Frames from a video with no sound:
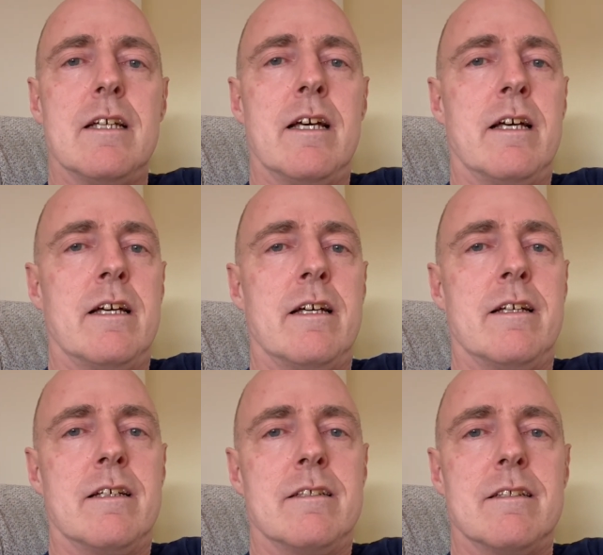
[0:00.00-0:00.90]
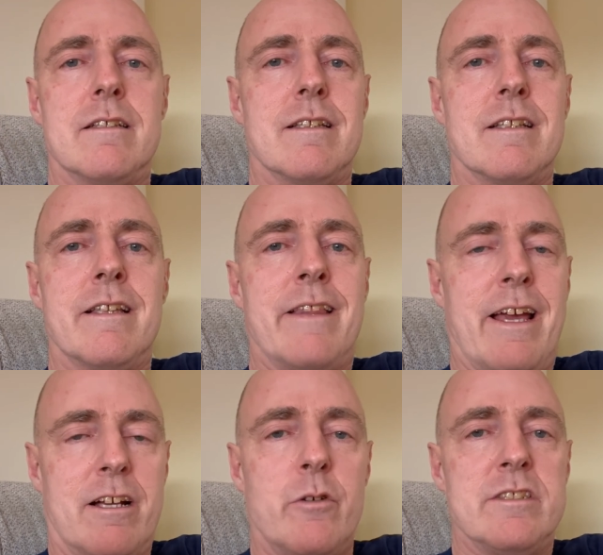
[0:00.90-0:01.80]

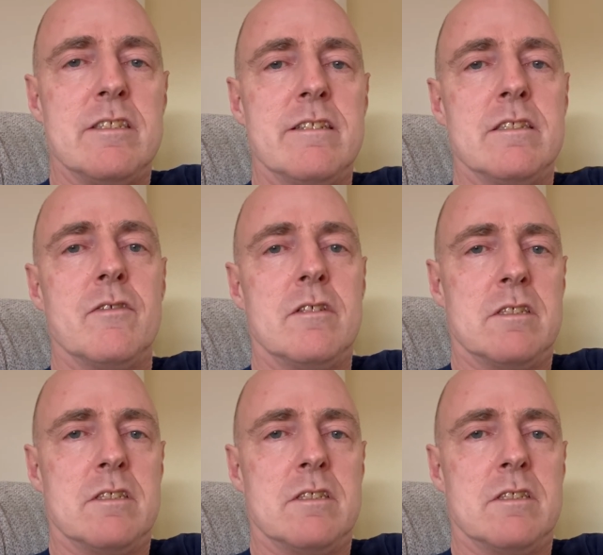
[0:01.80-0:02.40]
that question as far